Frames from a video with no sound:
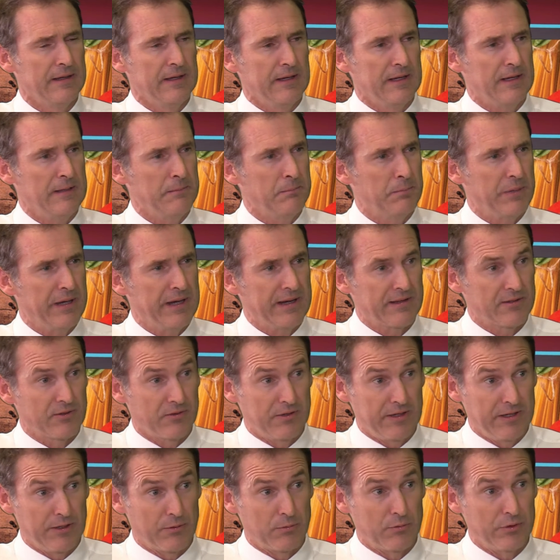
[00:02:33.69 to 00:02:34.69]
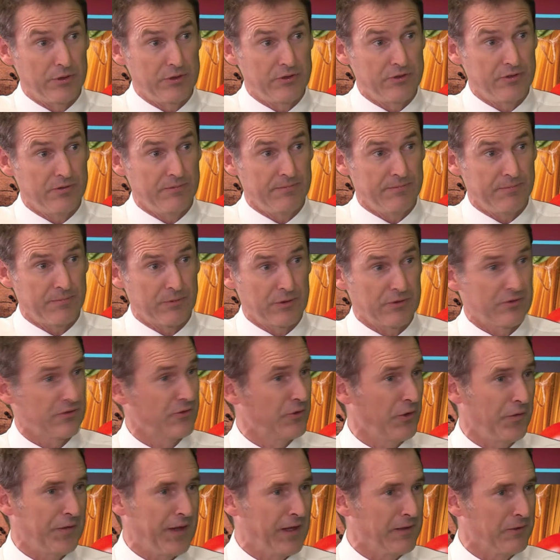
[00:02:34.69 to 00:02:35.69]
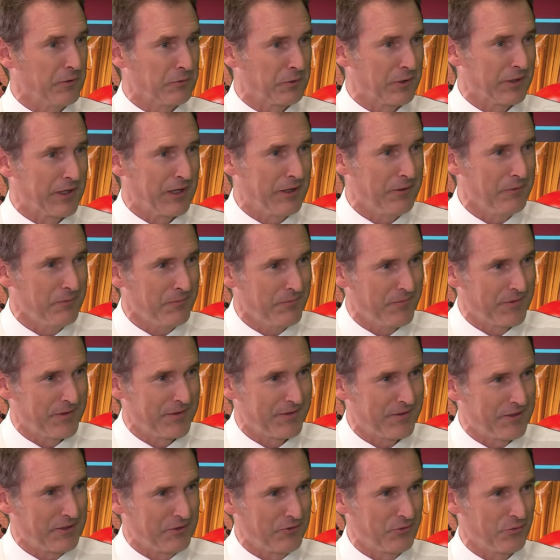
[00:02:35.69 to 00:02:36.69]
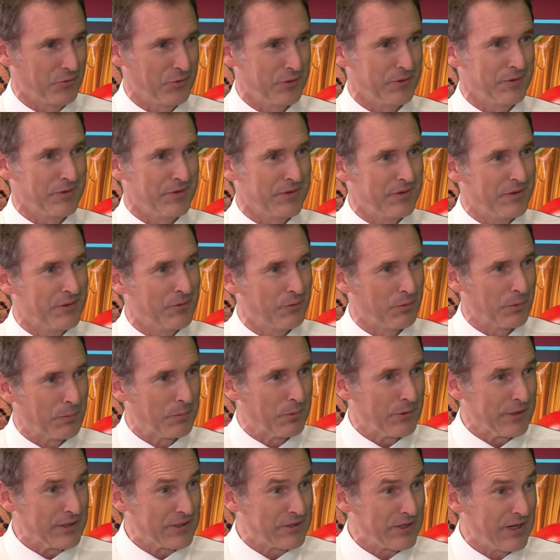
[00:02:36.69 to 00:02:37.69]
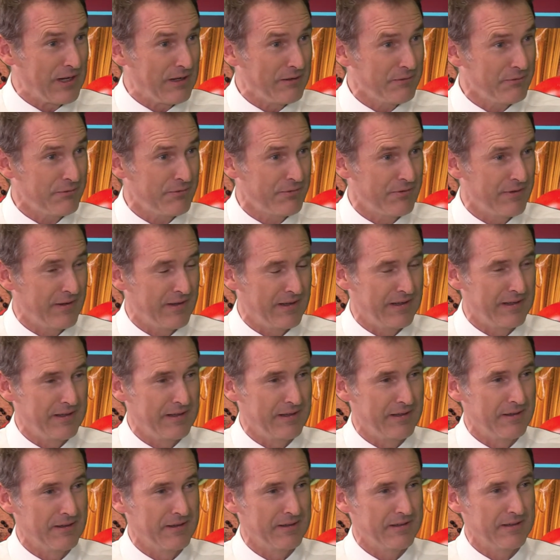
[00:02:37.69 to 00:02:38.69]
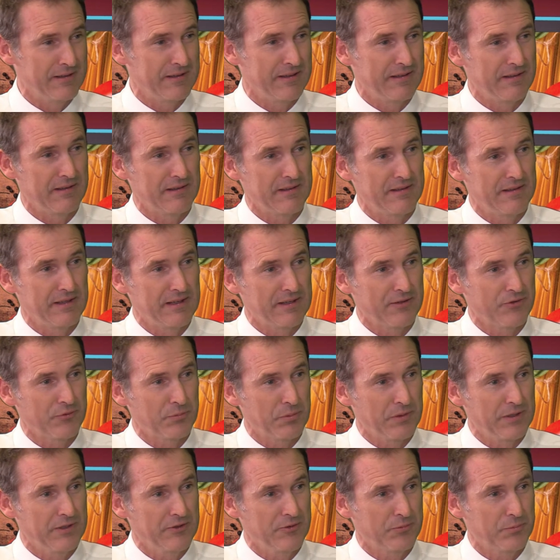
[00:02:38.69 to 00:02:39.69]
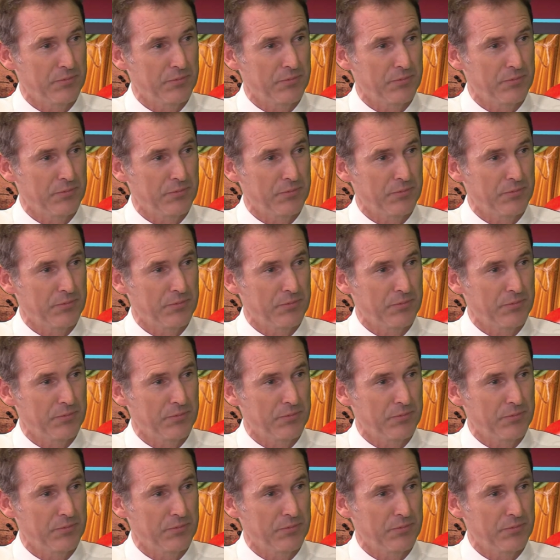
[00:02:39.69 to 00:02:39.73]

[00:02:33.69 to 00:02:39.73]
impact on our region, because it's not that long ago that things were pretty tough in our space.